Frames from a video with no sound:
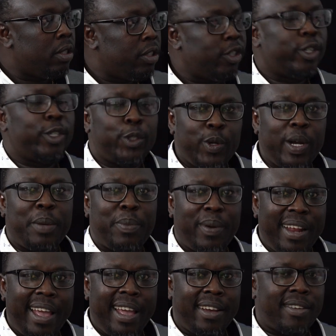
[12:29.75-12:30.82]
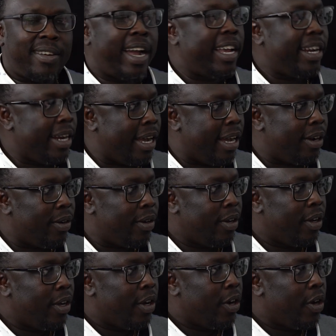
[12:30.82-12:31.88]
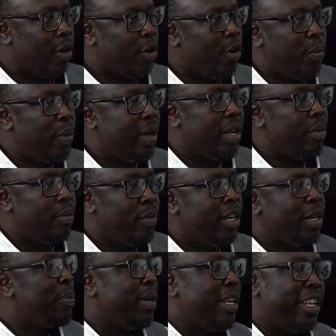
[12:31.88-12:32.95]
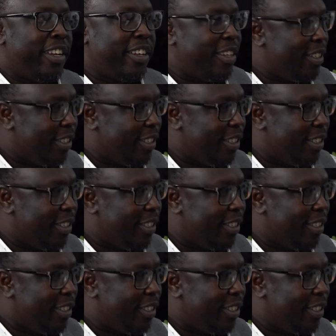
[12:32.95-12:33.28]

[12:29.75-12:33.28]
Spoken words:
those who are applying right now who have been manipulating the